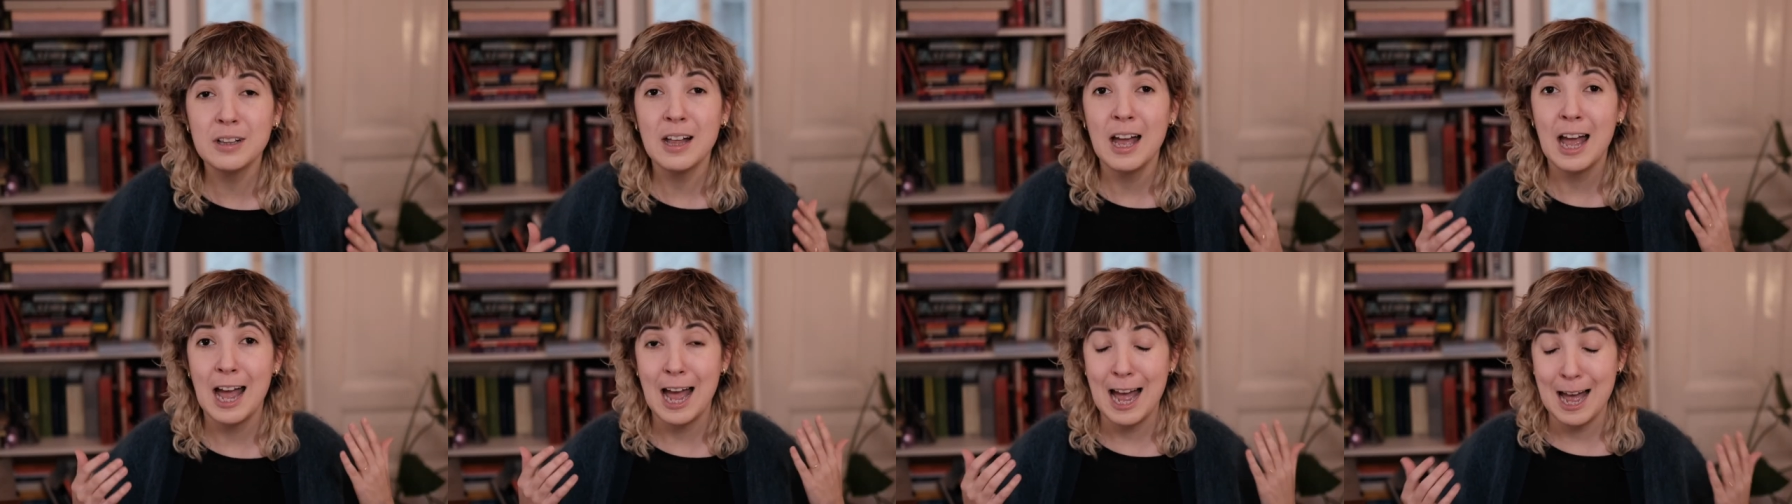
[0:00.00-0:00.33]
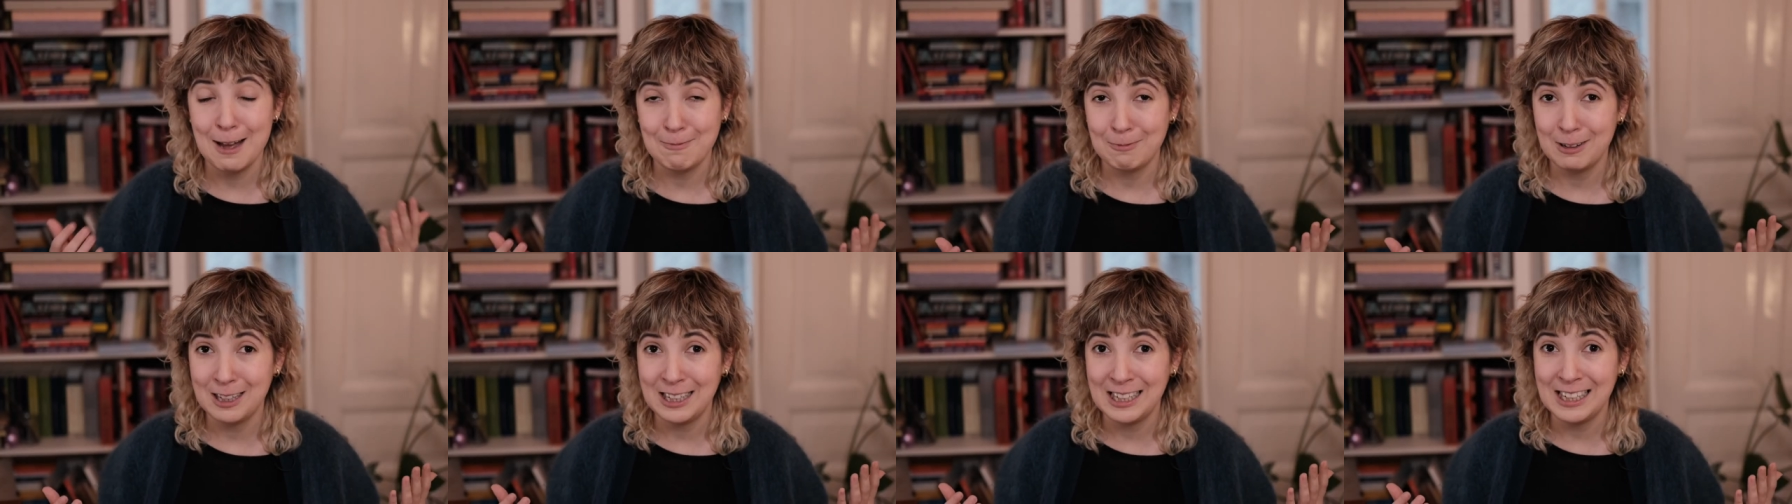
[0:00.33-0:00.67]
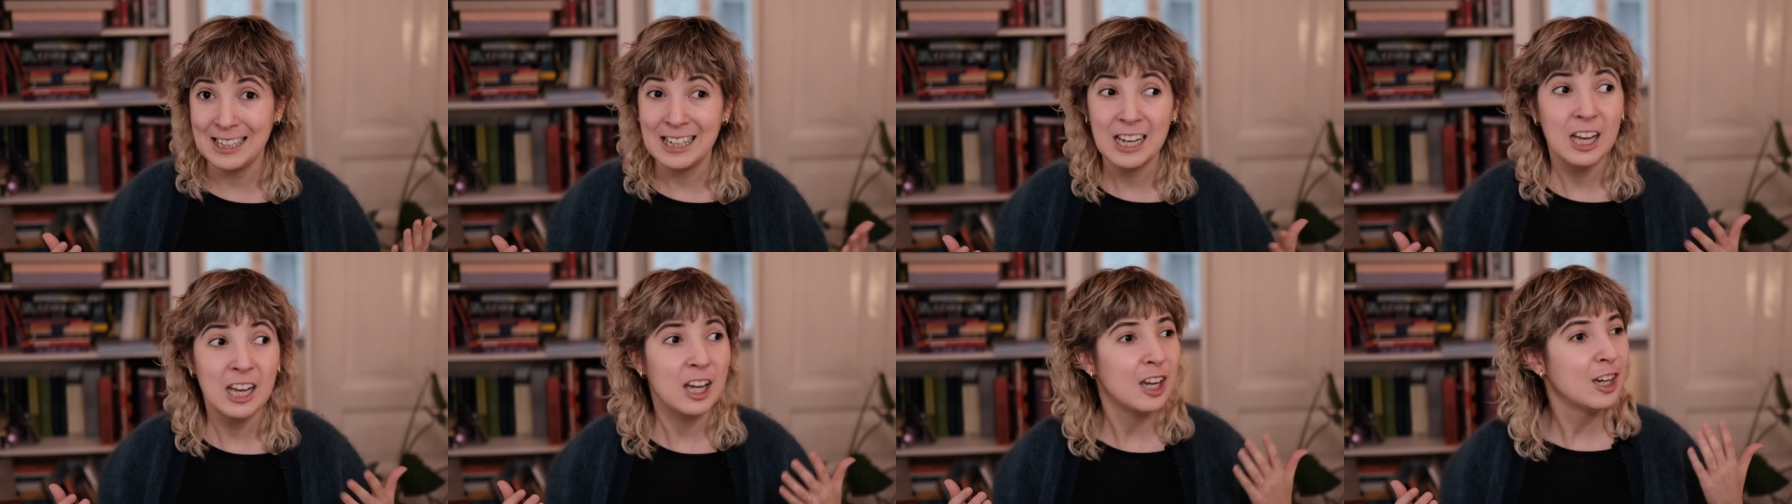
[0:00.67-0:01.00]
happily
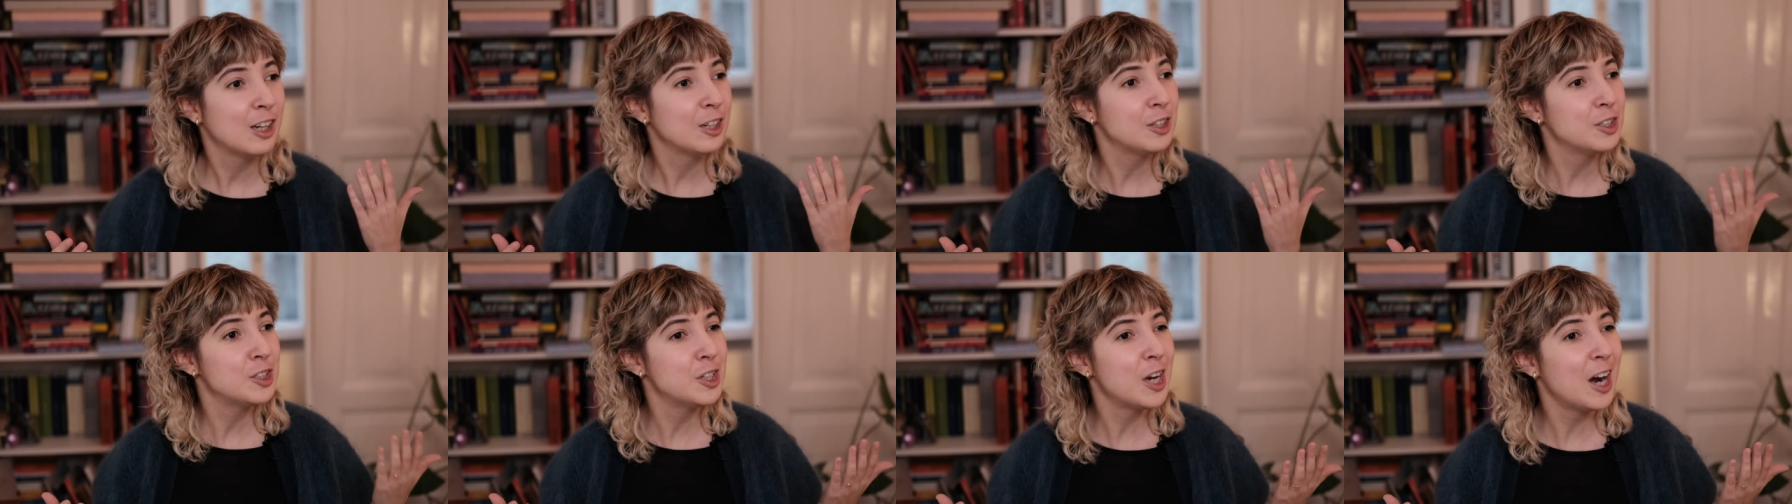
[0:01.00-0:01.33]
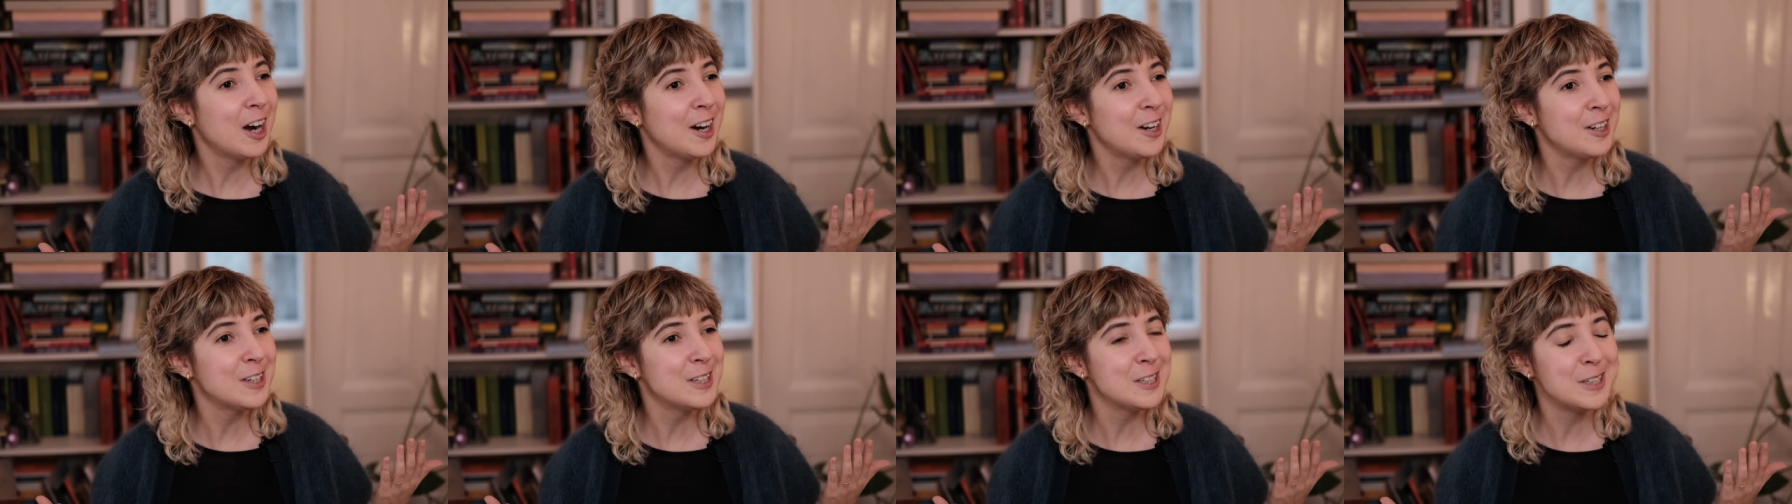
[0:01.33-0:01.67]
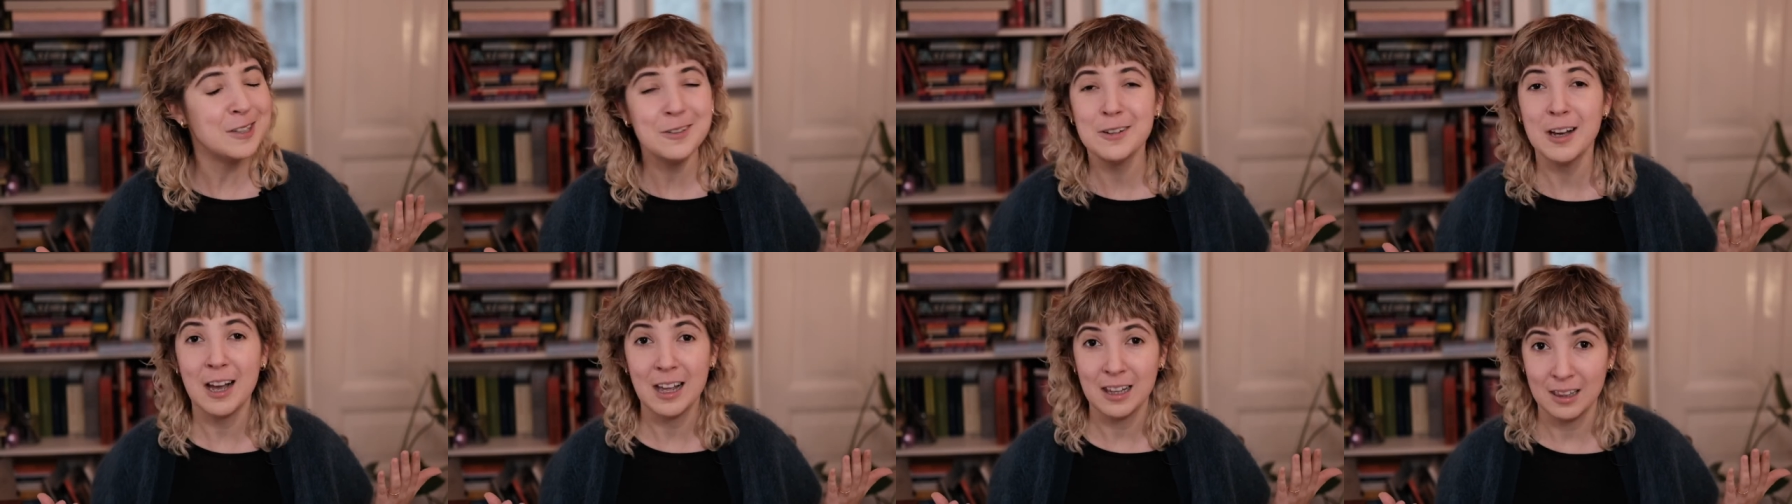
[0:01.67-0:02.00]
charge
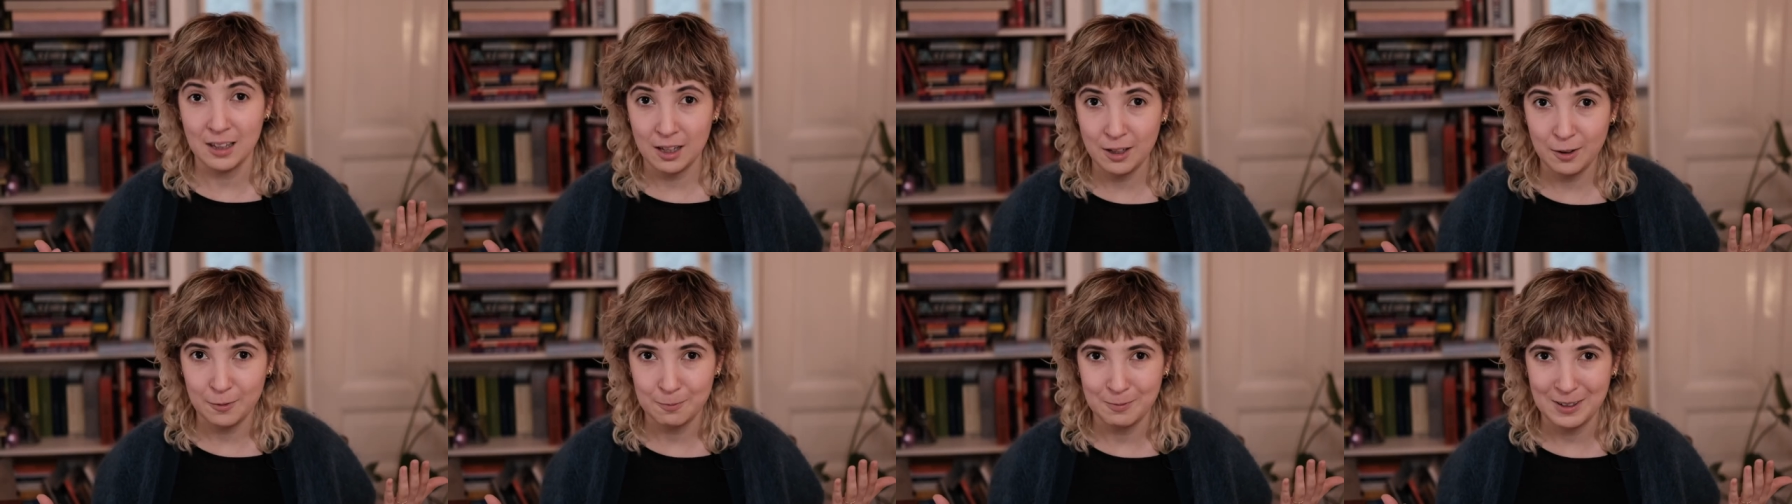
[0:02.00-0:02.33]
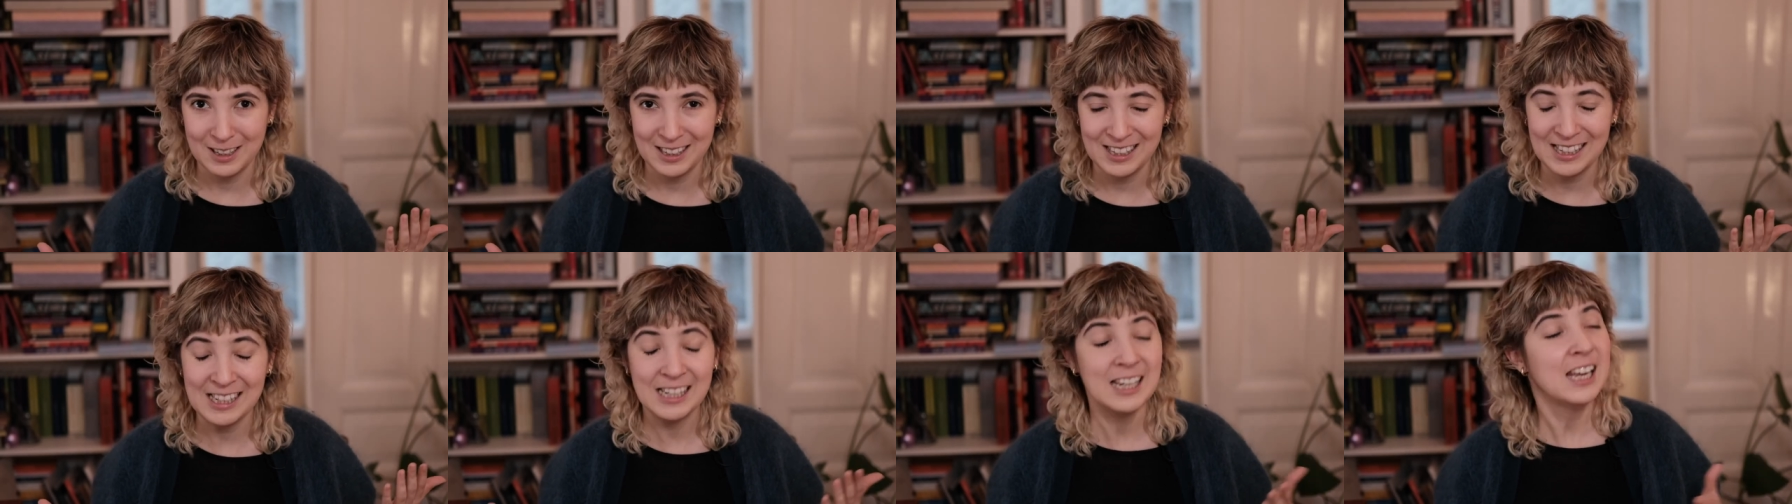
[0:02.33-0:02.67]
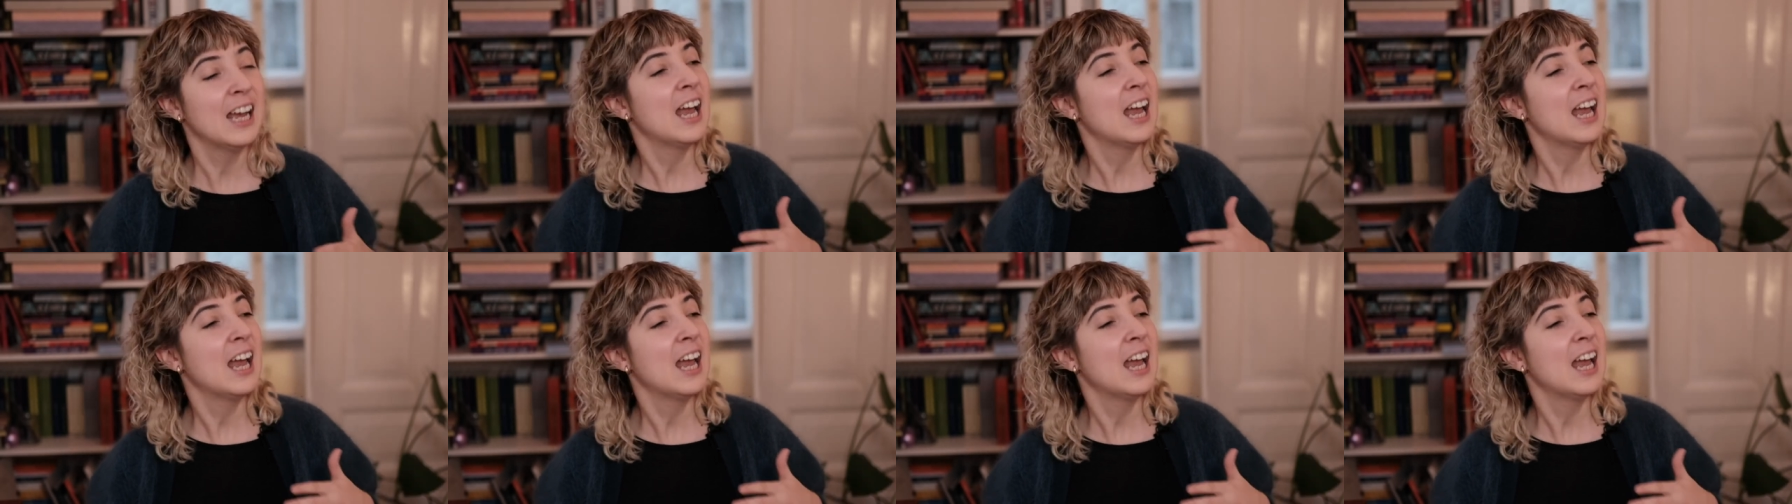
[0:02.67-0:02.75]
you a lot of money